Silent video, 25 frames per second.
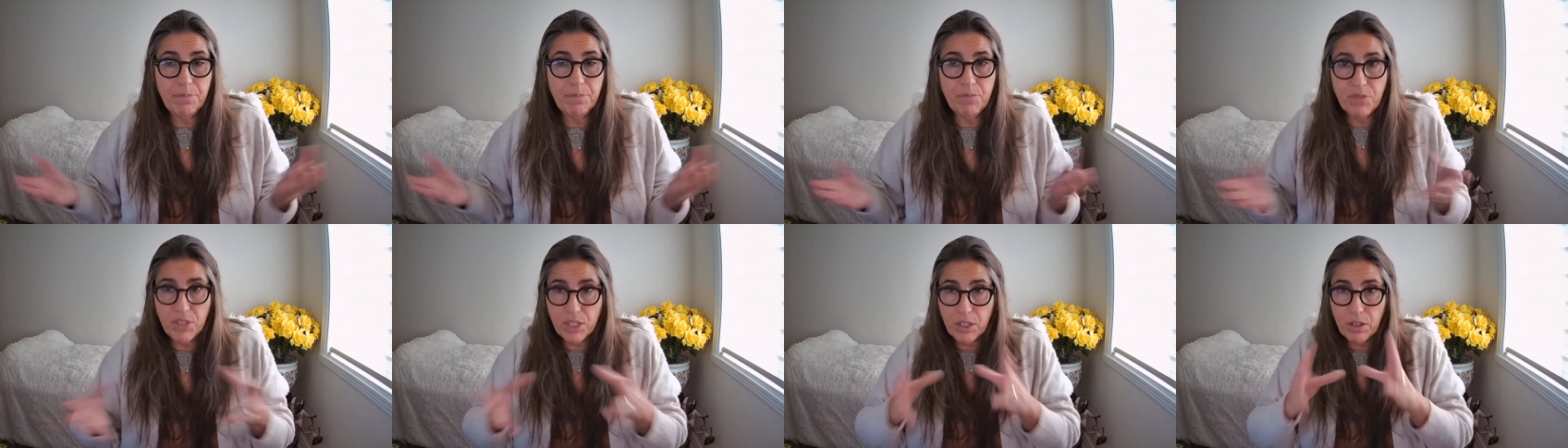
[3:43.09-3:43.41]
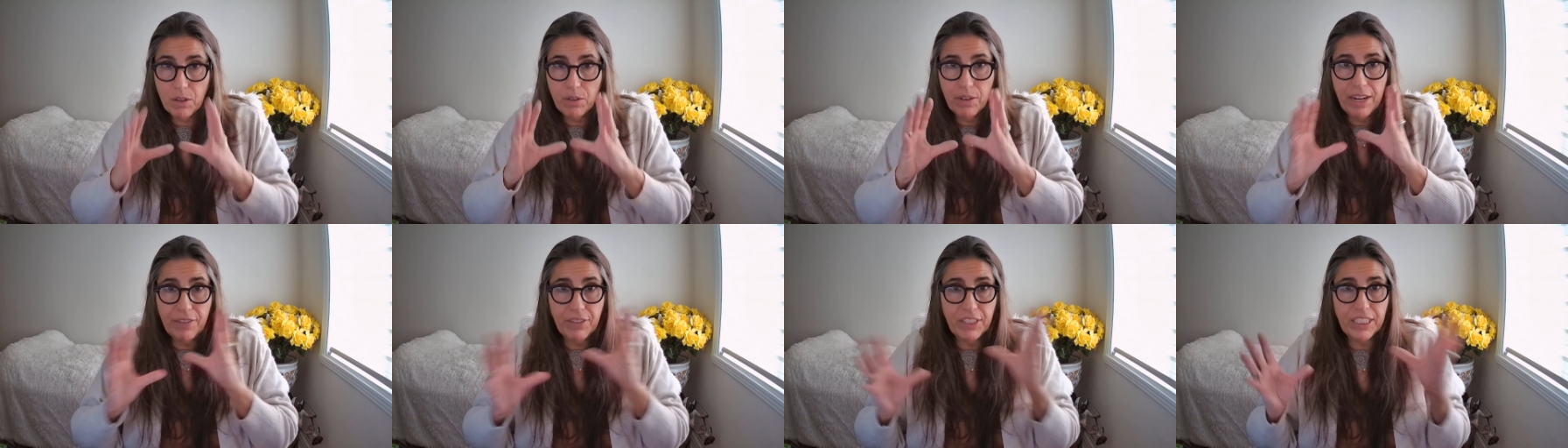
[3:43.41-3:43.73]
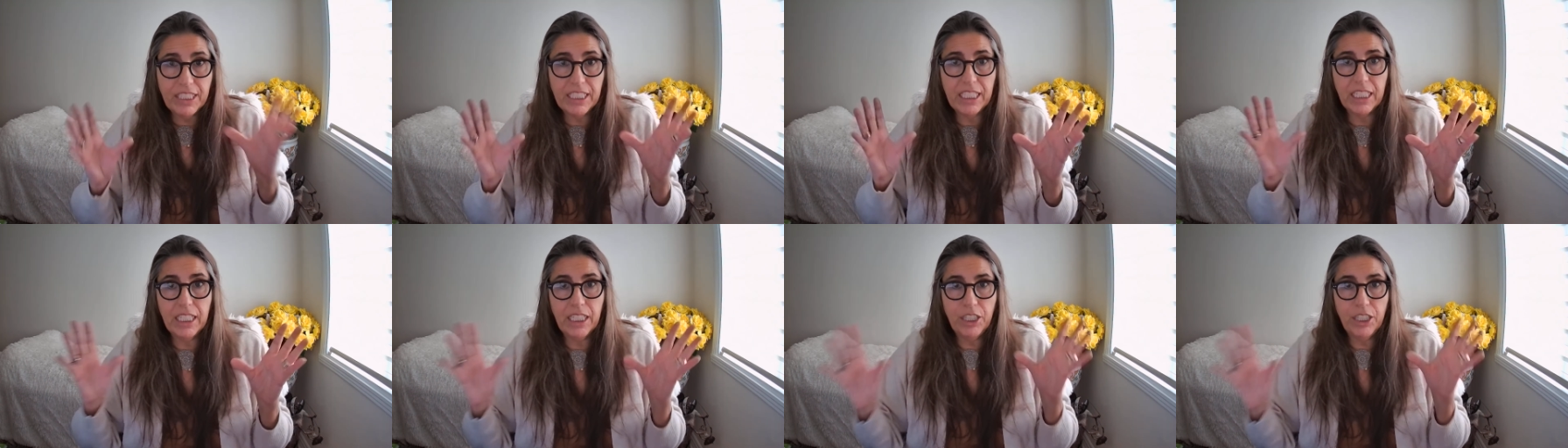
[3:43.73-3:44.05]
So
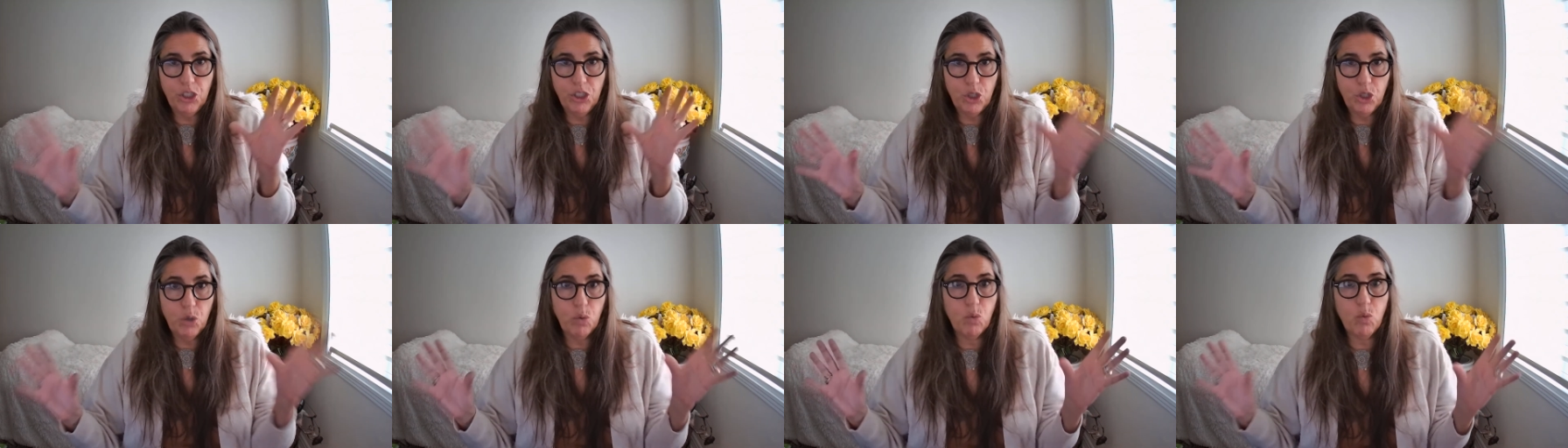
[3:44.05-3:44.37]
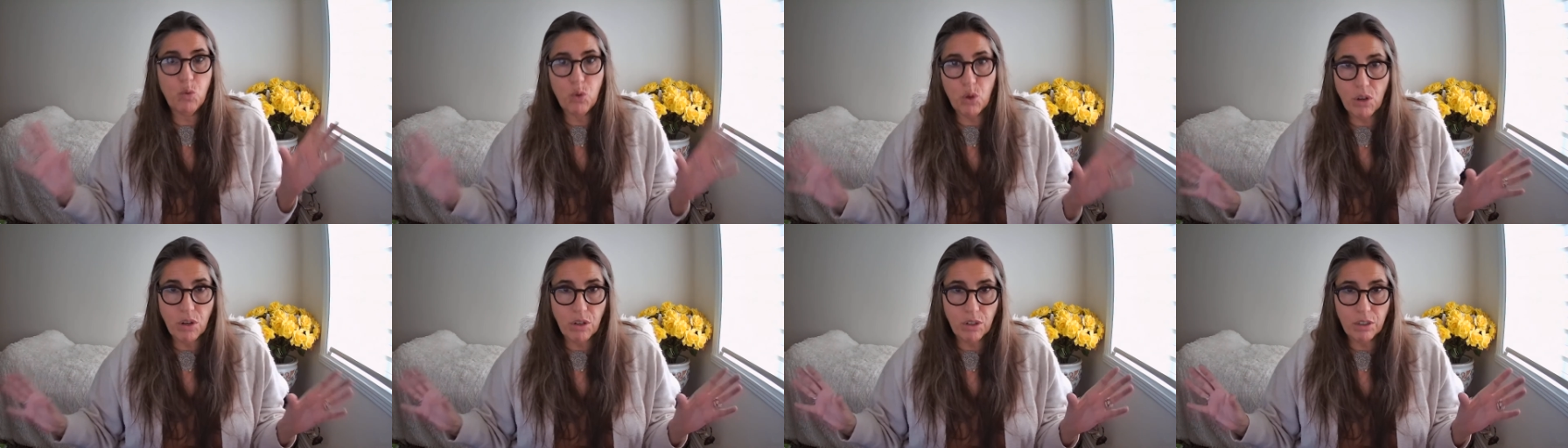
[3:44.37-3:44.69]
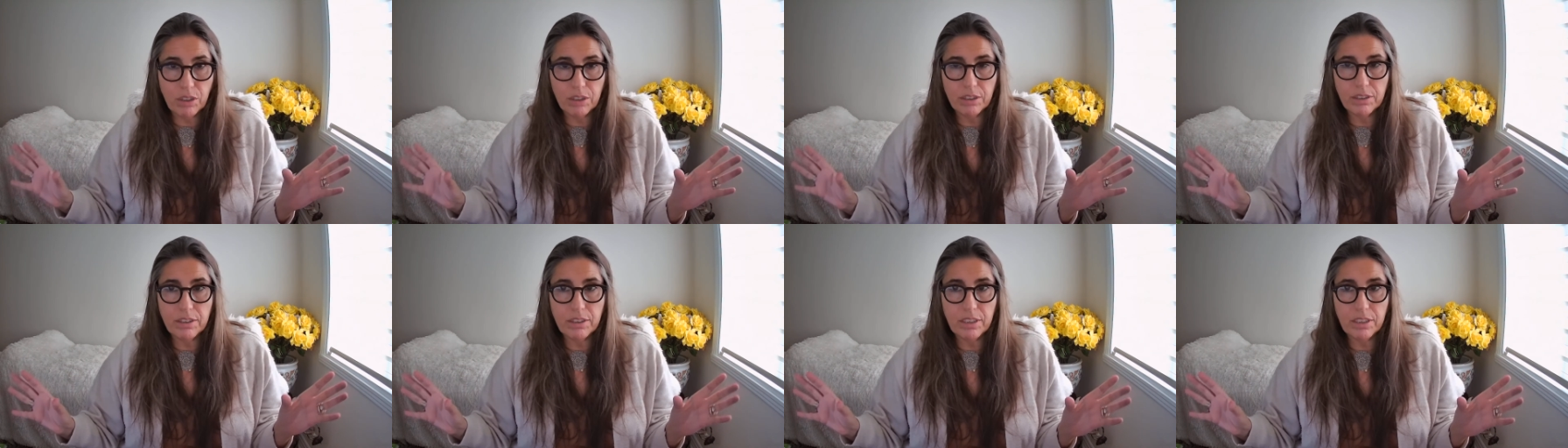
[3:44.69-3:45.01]
everything in your
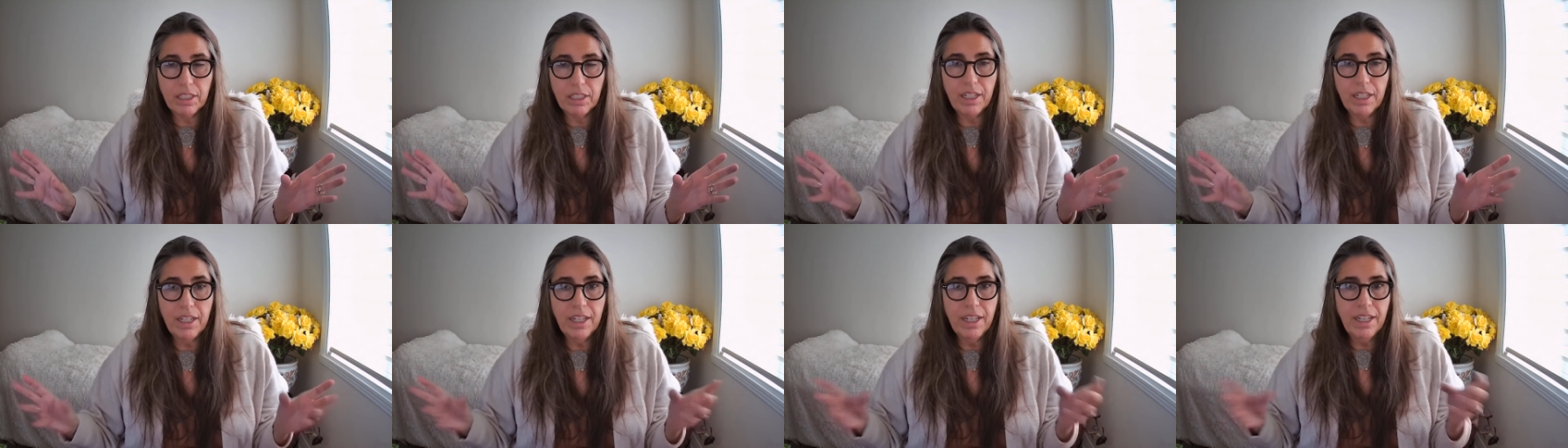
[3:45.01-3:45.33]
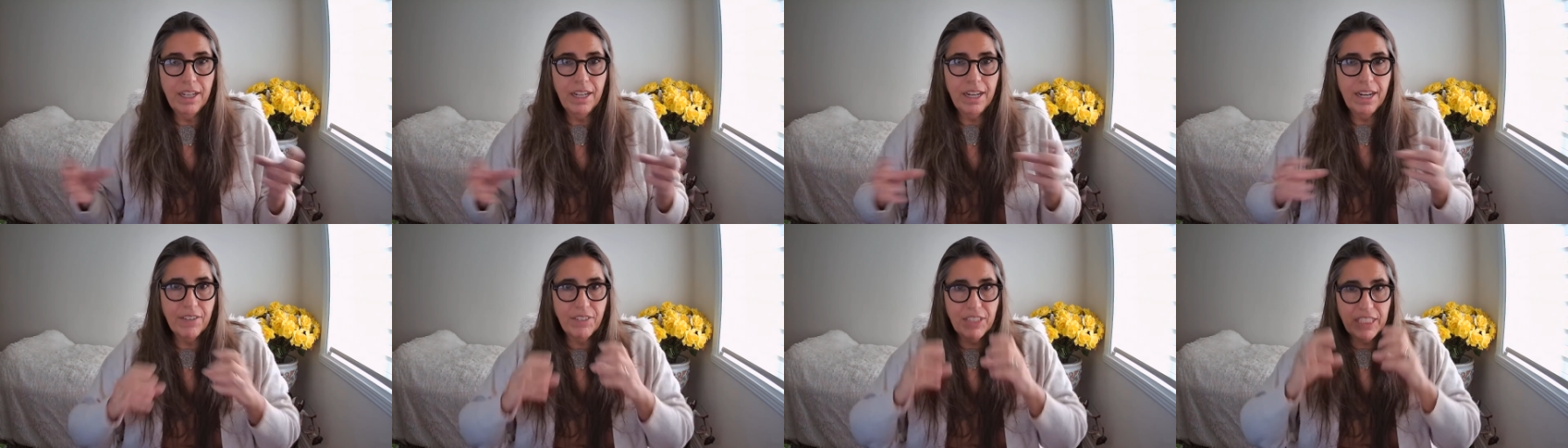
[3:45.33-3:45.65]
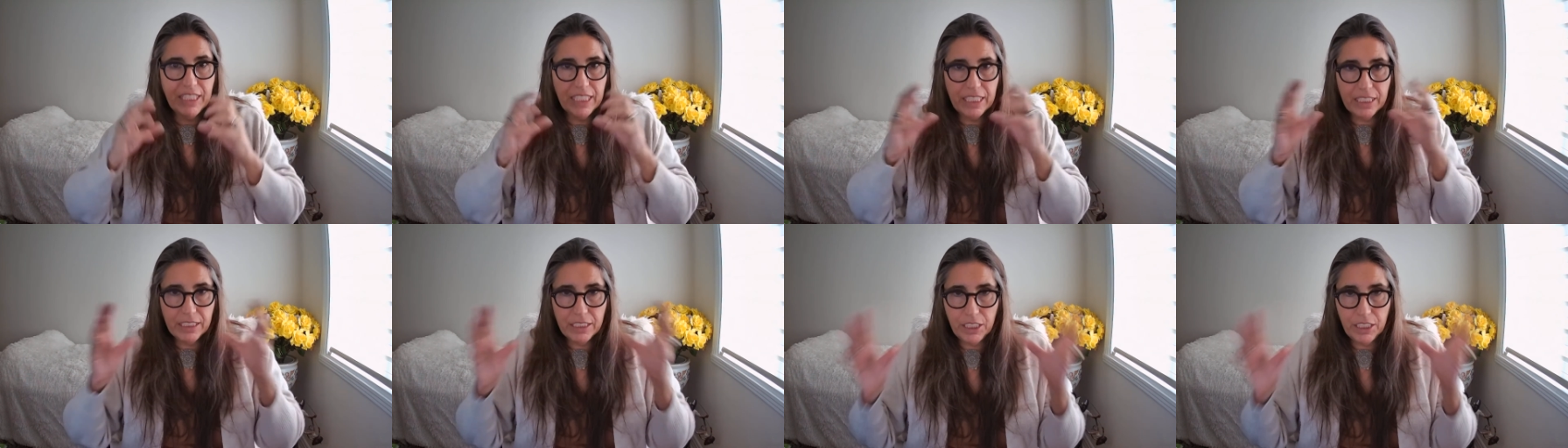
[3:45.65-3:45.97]
world
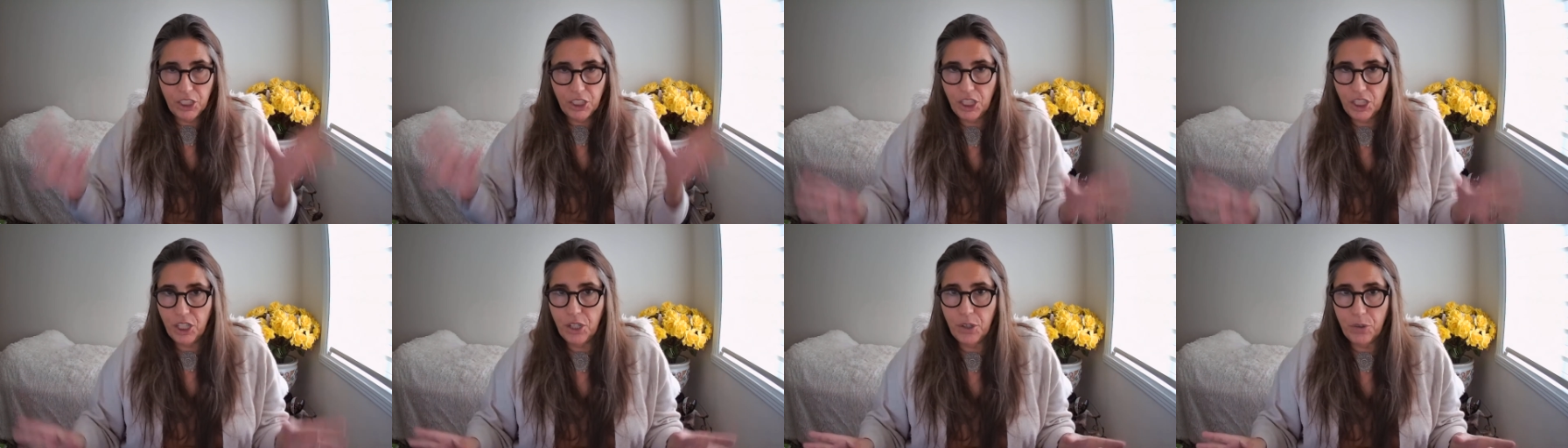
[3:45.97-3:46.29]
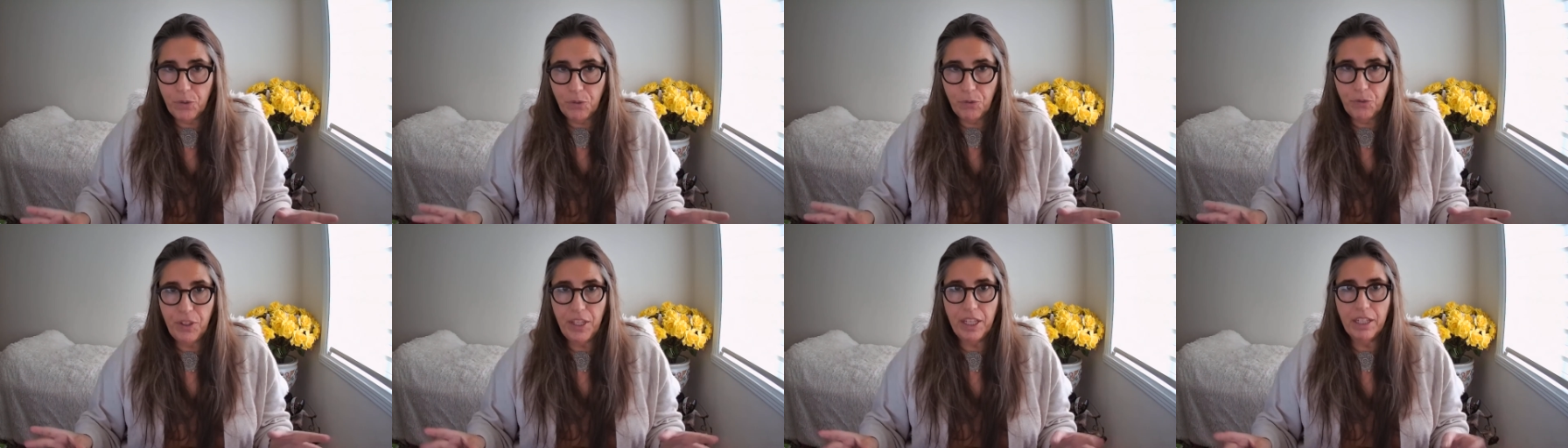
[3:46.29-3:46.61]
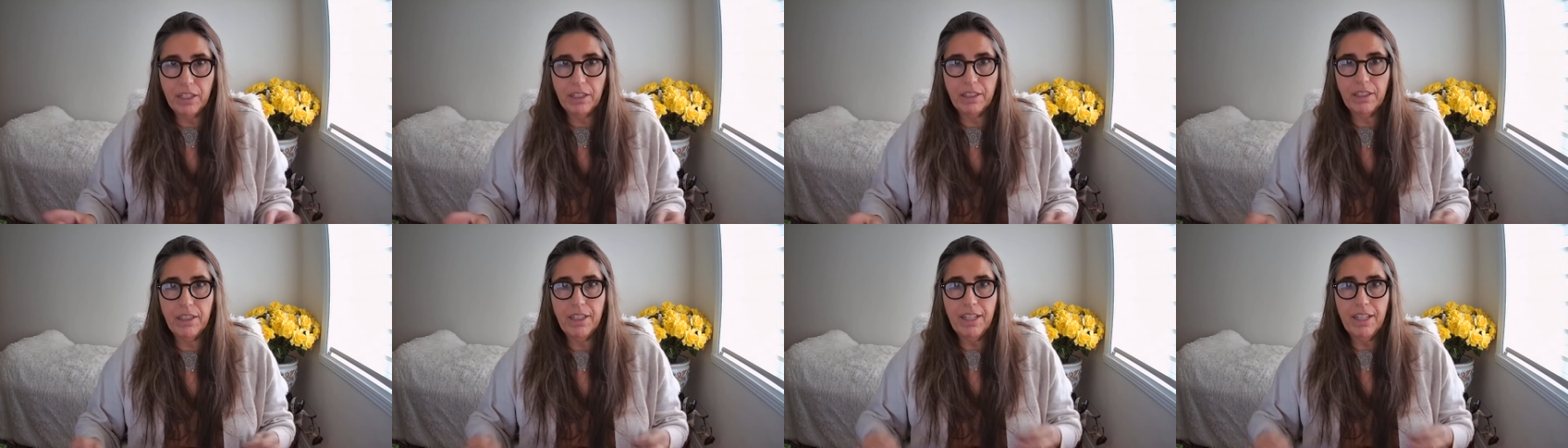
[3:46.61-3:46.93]
Everything that you
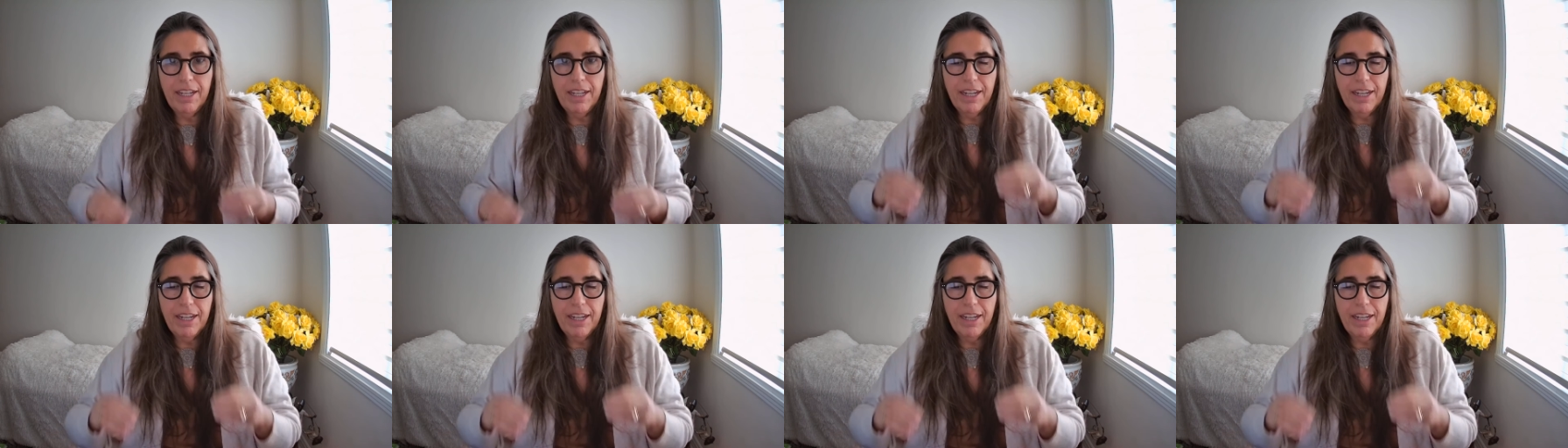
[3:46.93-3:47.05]
feel,